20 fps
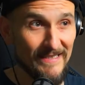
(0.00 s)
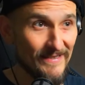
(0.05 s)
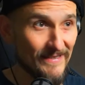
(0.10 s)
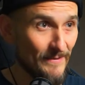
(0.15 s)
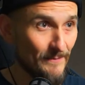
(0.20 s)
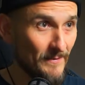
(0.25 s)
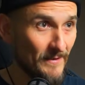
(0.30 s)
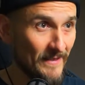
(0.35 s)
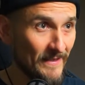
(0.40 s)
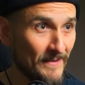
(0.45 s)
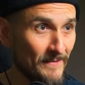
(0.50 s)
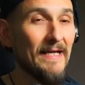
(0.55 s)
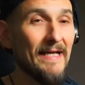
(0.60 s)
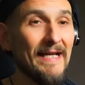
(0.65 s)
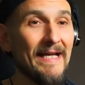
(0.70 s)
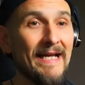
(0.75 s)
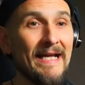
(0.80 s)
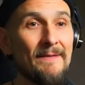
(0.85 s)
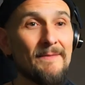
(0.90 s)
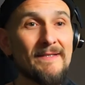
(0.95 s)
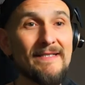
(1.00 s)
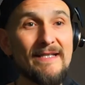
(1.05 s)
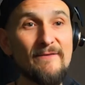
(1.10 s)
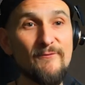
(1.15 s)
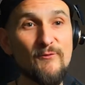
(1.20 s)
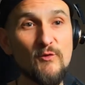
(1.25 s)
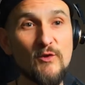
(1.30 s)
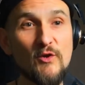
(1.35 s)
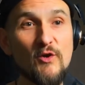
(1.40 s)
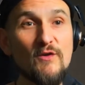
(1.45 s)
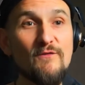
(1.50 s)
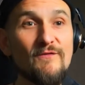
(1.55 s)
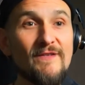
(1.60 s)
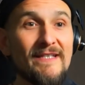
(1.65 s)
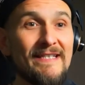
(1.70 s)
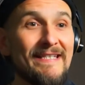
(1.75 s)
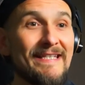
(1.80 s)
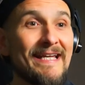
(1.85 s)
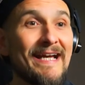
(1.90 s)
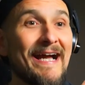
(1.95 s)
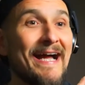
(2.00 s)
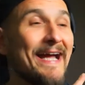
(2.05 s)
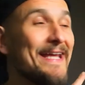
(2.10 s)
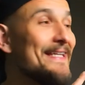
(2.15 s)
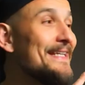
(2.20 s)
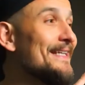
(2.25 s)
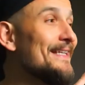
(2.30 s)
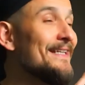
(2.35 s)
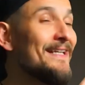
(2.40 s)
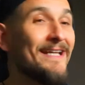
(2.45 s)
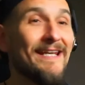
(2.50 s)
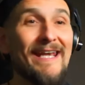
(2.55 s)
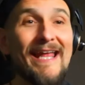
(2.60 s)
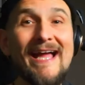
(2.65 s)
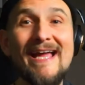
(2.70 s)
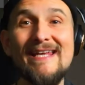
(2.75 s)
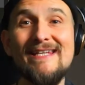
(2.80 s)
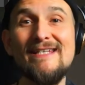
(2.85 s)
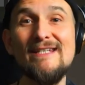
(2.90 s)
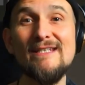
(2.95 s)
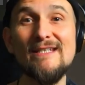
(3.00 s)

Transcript: And down here we've even got a really nice goal for tomorrow,